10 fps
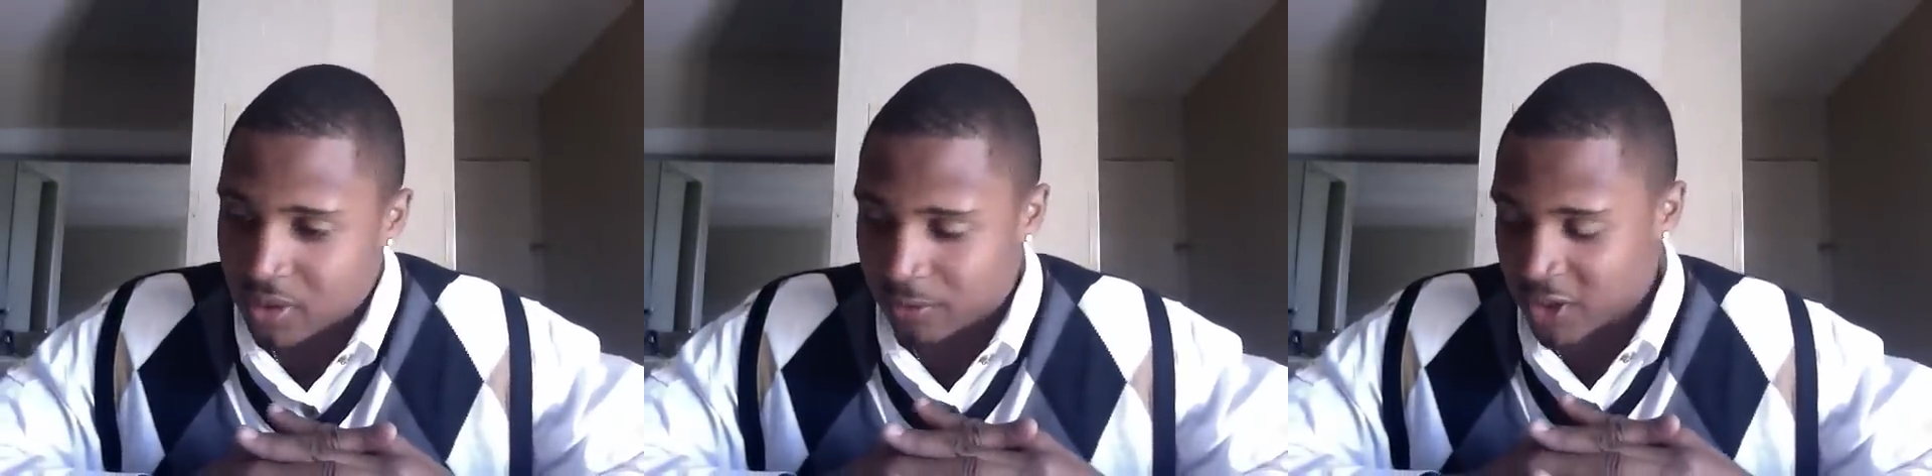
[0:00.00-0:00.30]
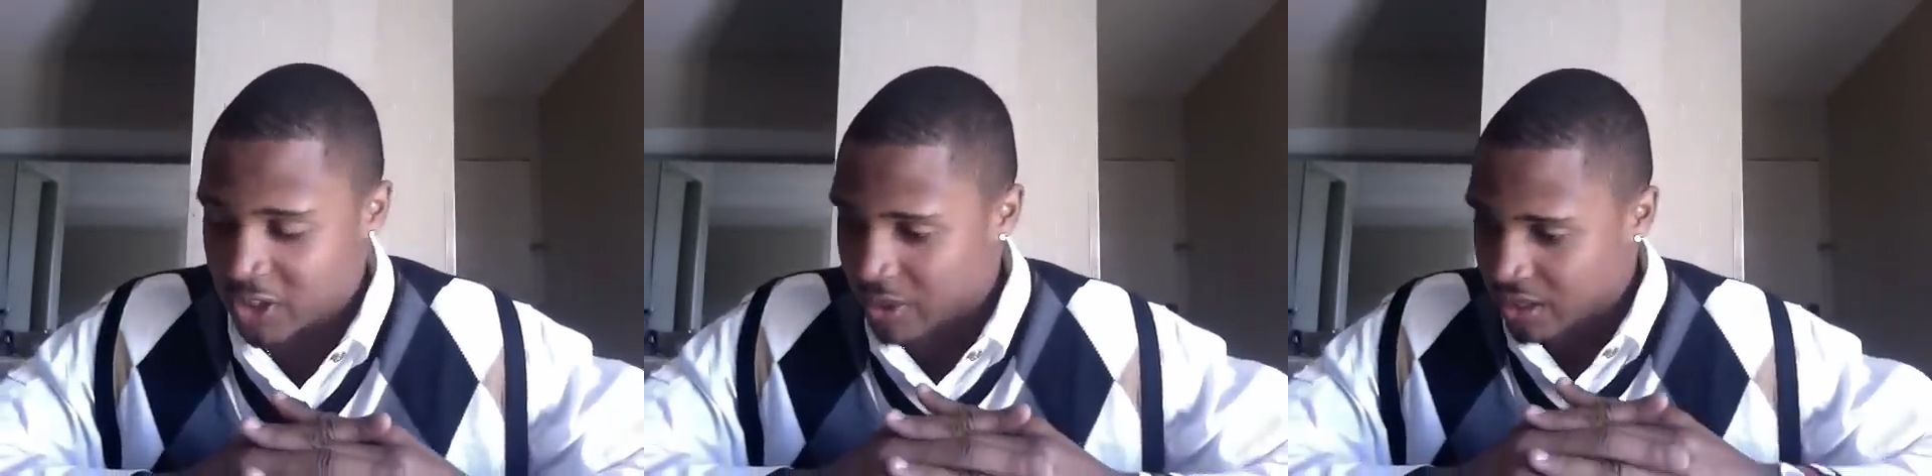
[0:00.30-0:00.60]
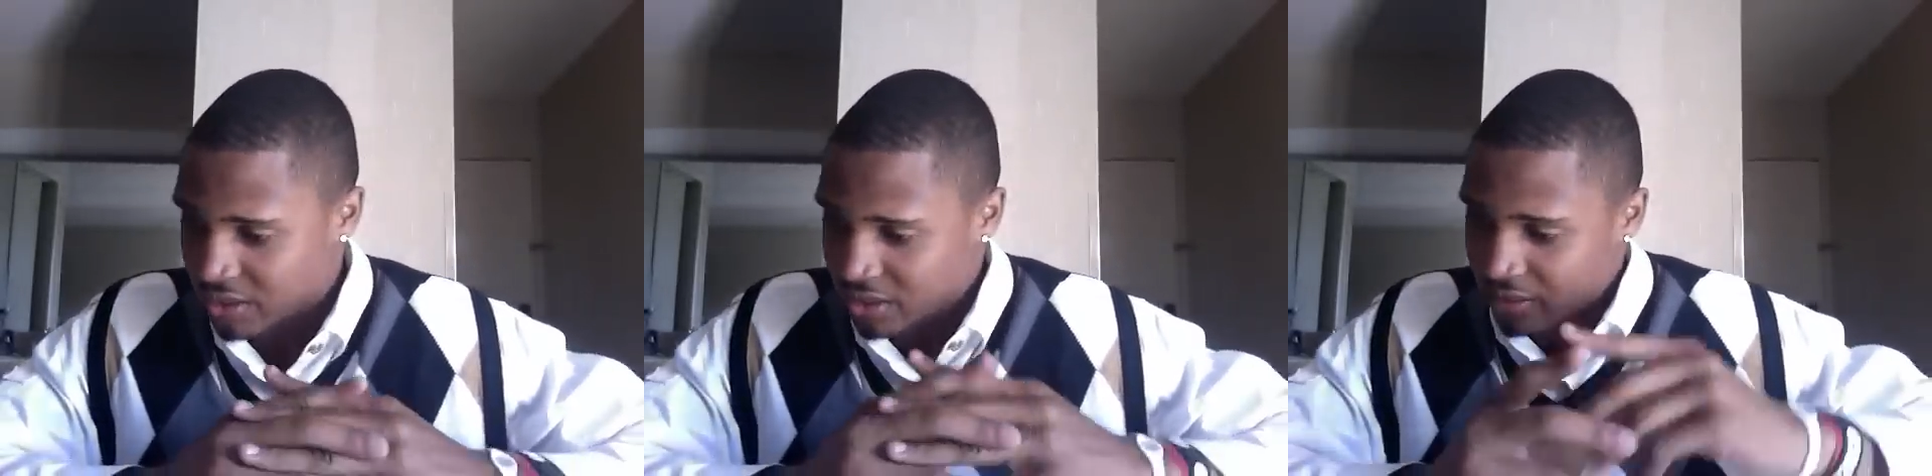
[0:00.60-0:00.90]
The first
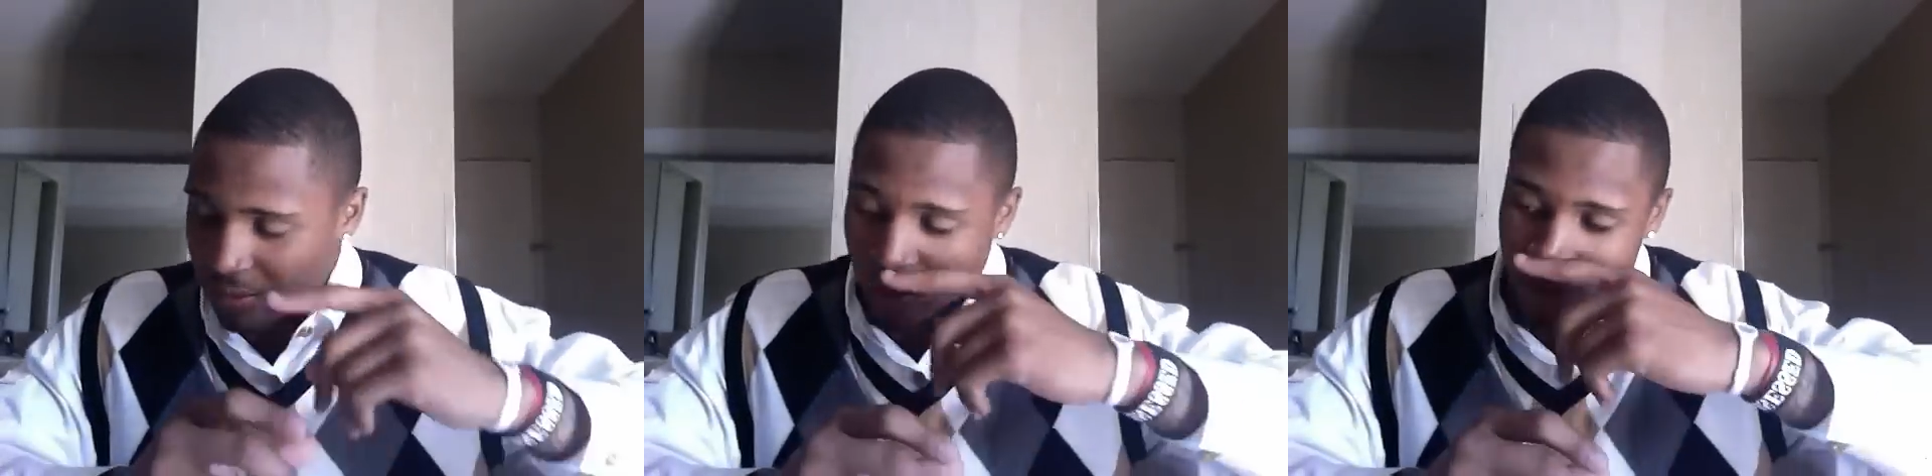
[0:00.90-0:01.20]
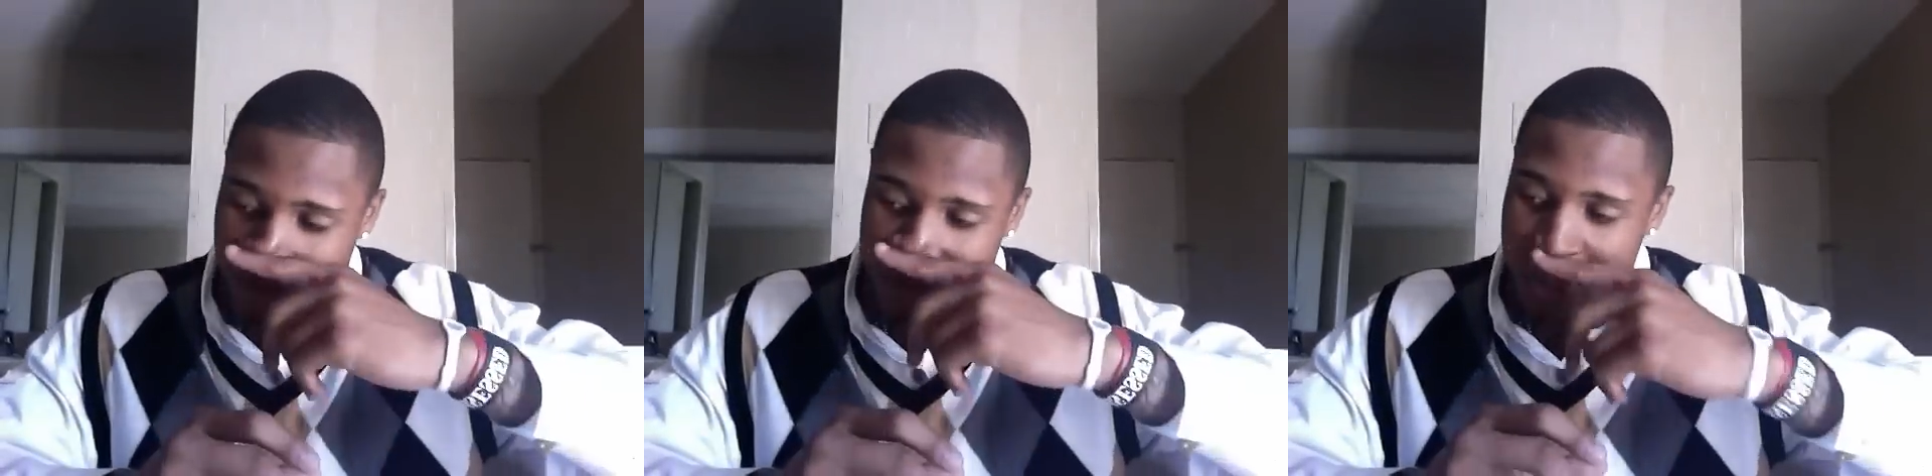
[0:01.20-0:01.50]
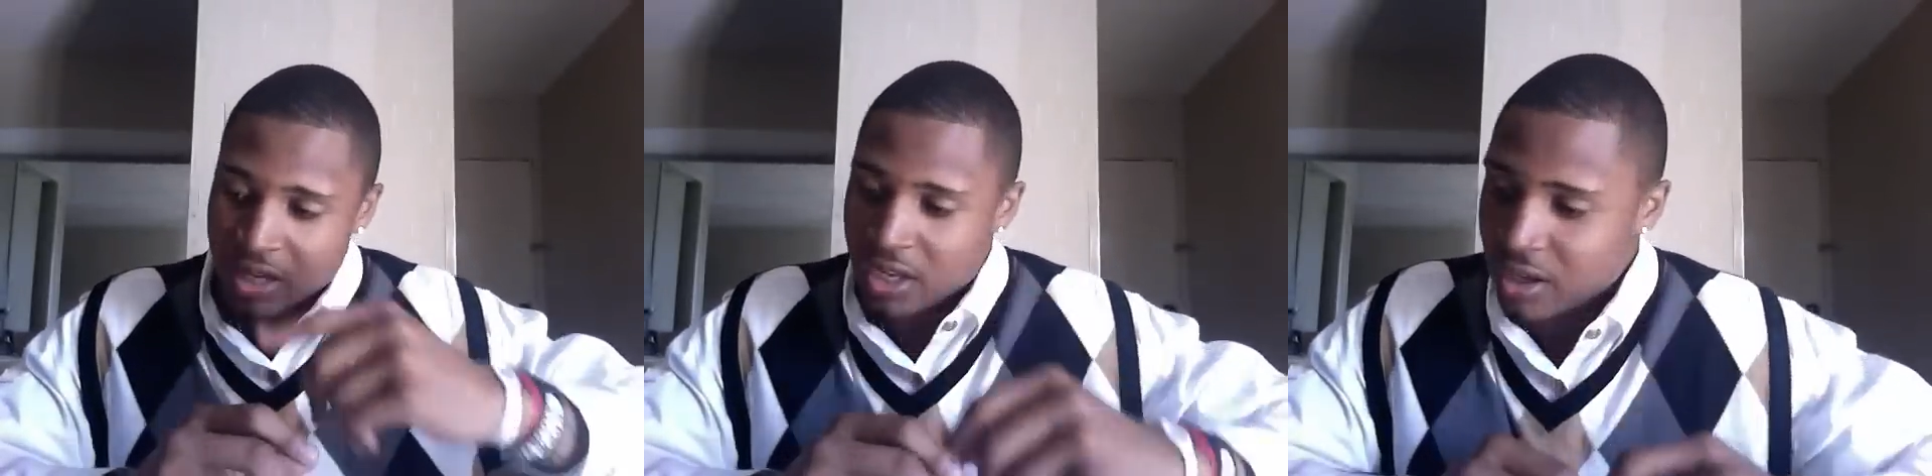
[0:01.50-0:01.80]
policy involves
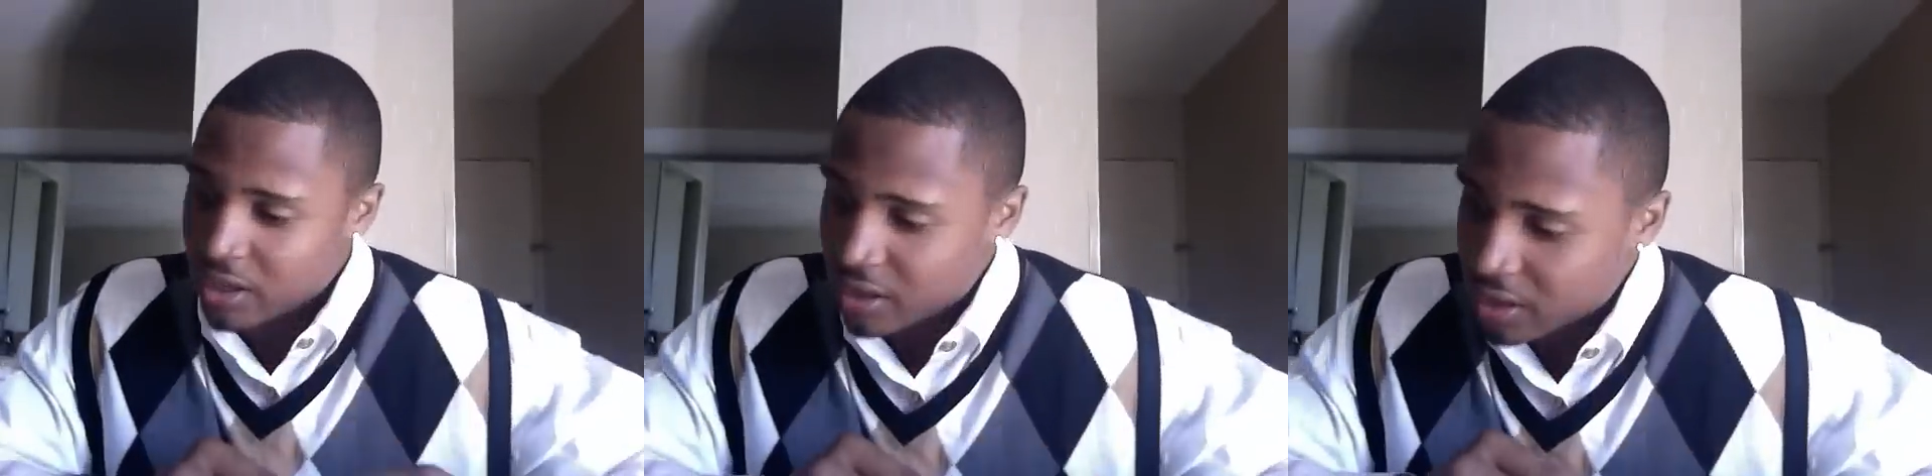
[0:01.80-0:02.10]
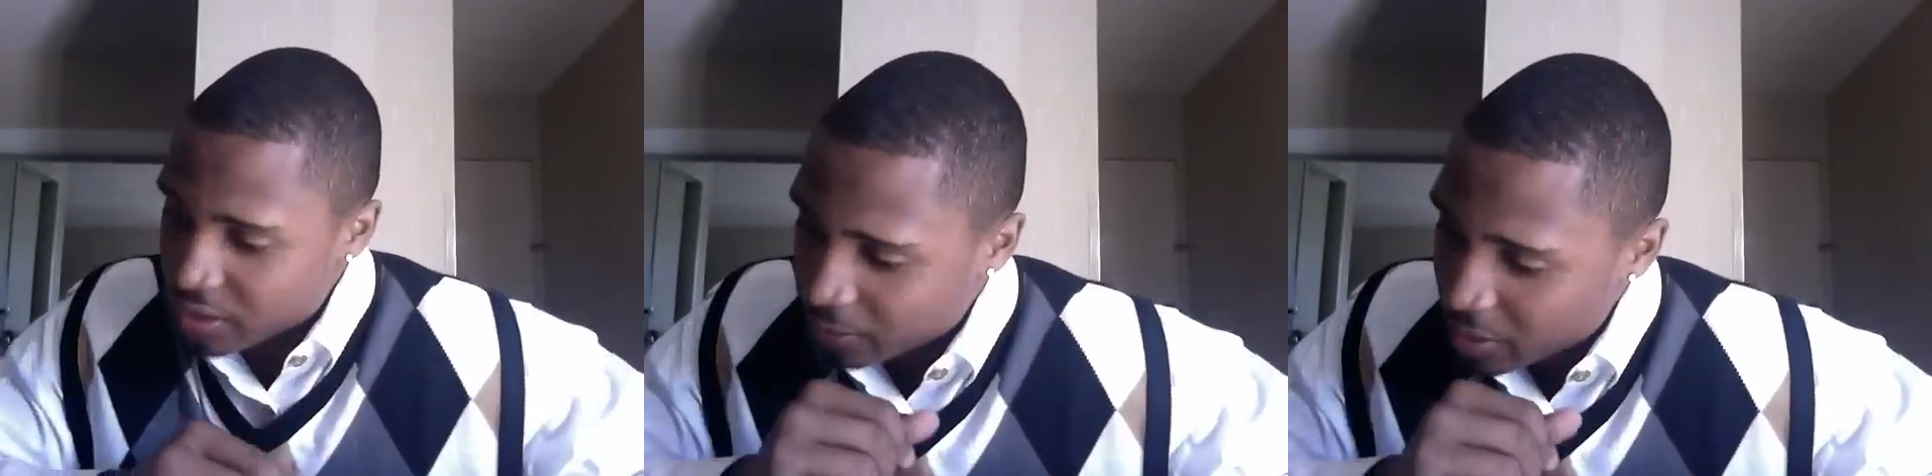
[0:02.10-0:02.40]
the